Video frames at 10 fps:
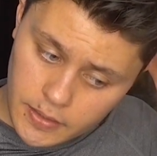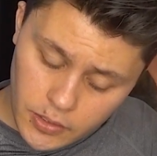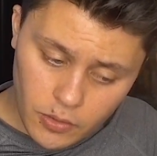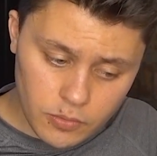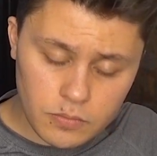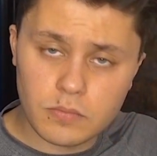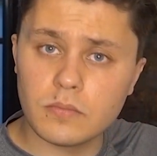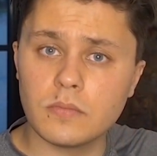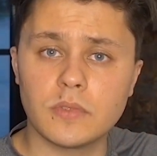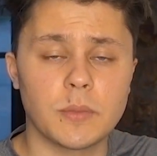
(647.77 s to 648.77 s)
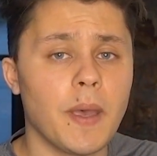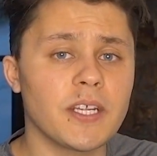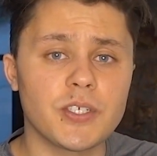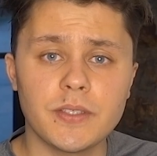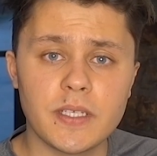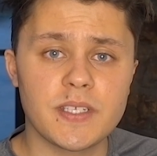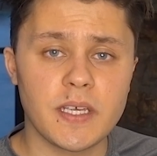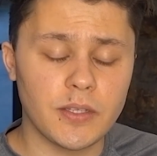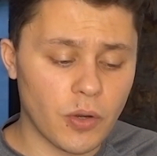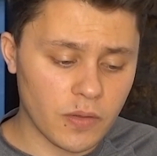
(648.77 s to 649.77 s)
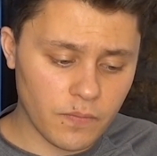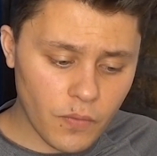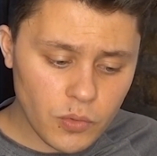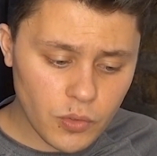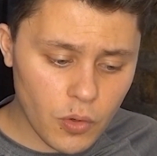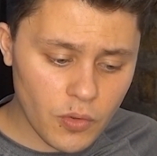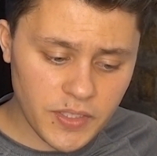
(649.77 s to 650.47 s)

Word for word: you know, Sebastian did say during the phone call